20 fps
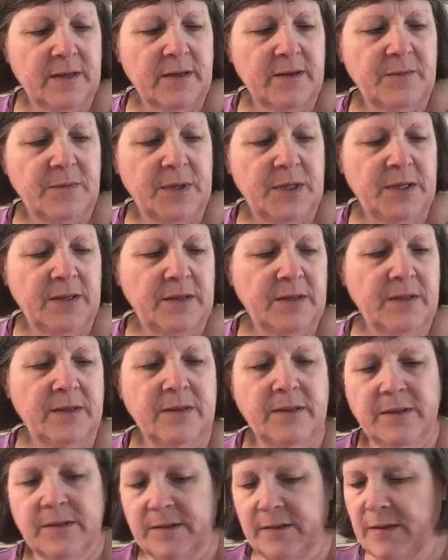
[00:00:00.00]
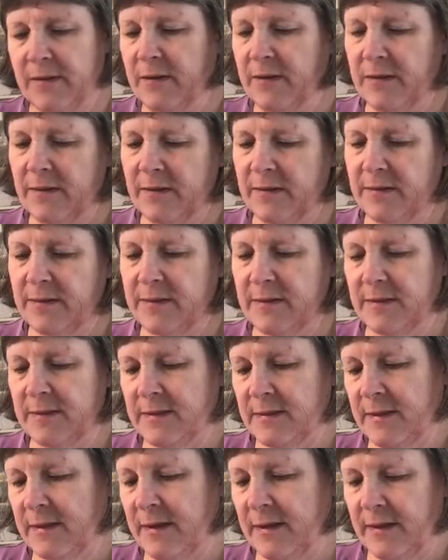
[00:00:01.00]
I mean,
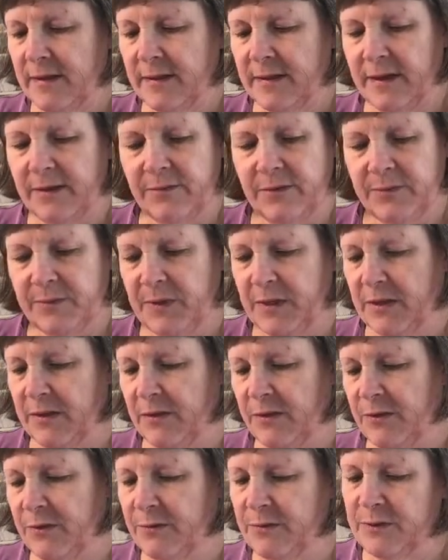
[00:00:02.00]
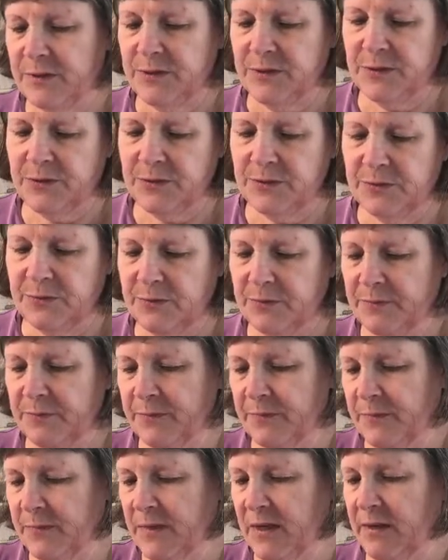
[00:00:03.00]
see, that would be cute too.
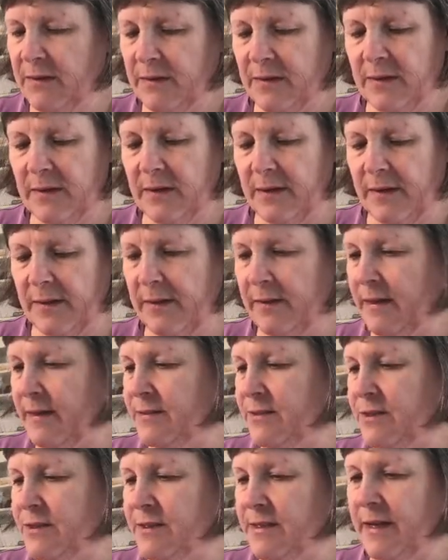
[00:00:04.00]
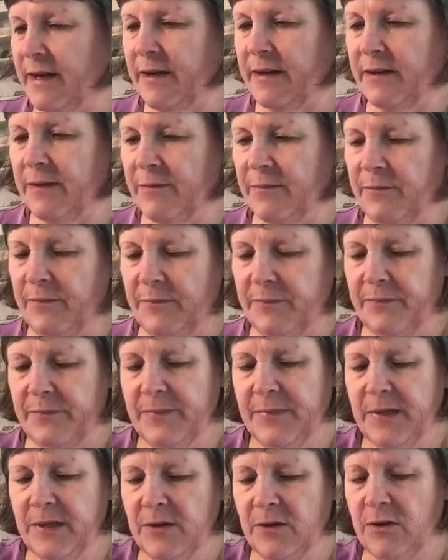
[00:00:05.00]
Yeah, let's just add him.
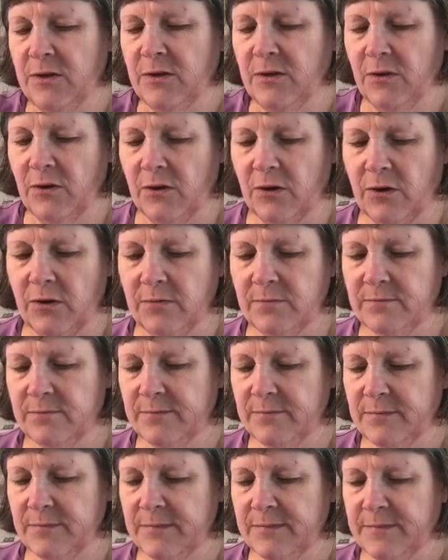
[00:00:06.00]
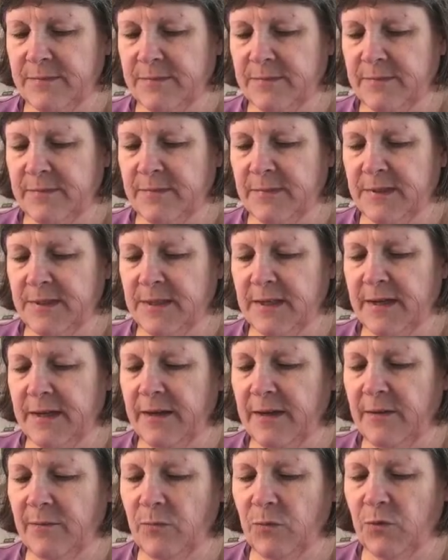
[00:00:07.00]
Her. Is it a
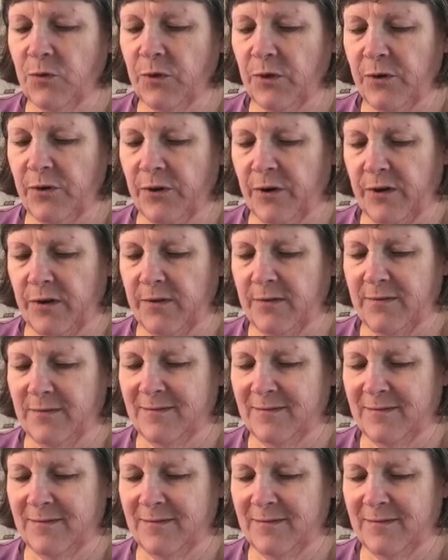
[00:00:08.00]
him or a her?